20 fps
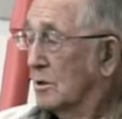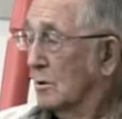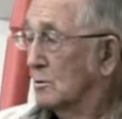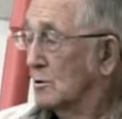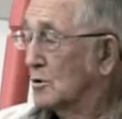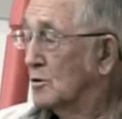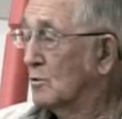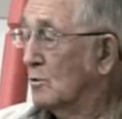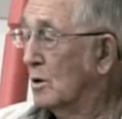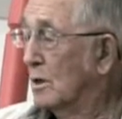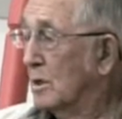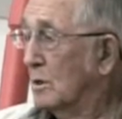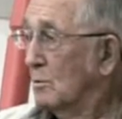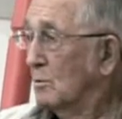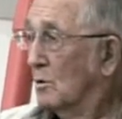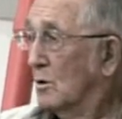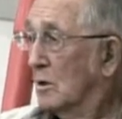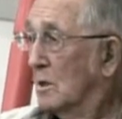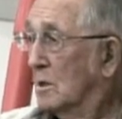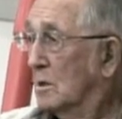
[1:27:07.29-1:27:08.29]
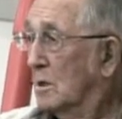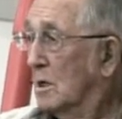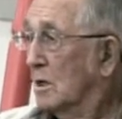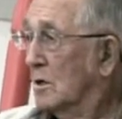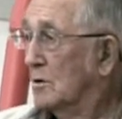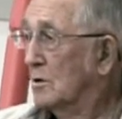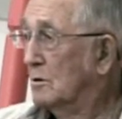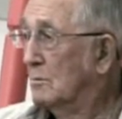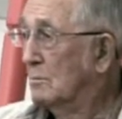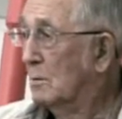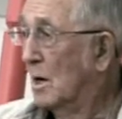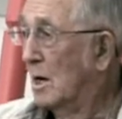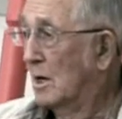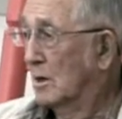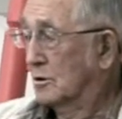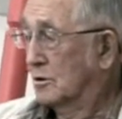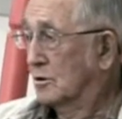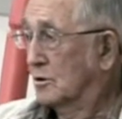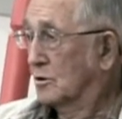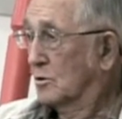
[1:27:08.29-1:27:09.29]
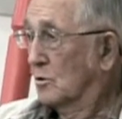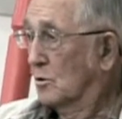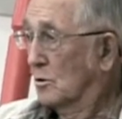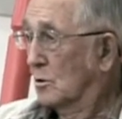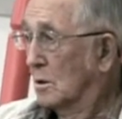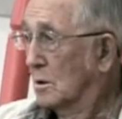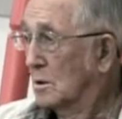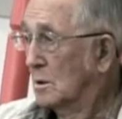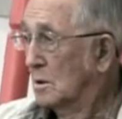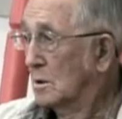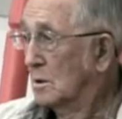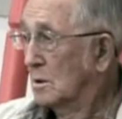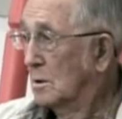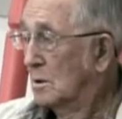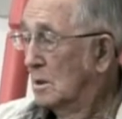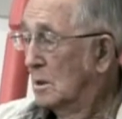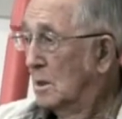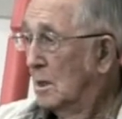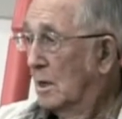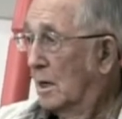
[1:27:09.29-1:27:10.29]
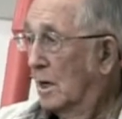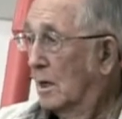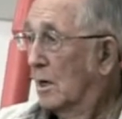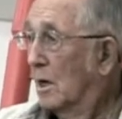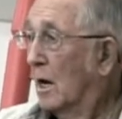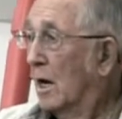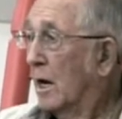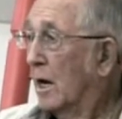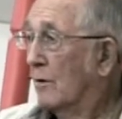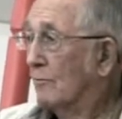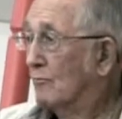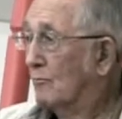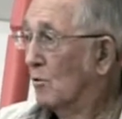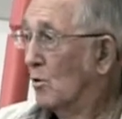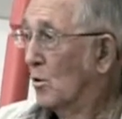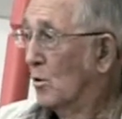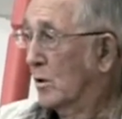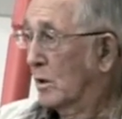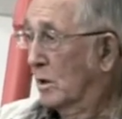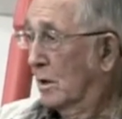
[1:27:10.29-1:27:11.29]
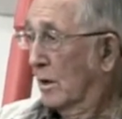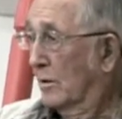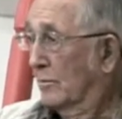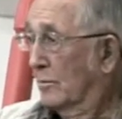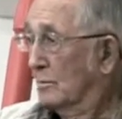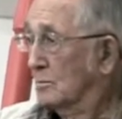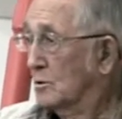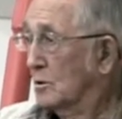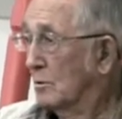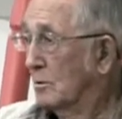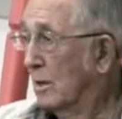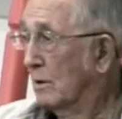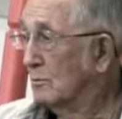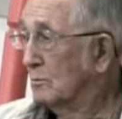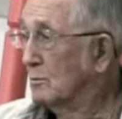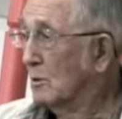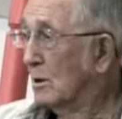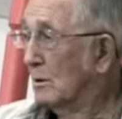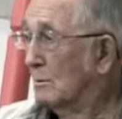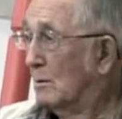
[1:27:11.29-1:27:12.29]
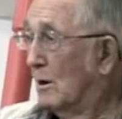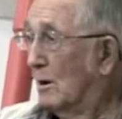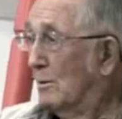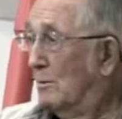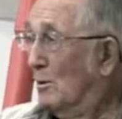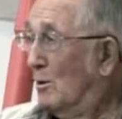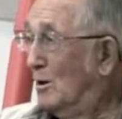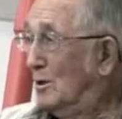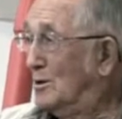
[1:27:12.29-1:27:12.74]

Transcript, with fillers: There were 2,100 boxes caught, and I had 40 of them, so that was one of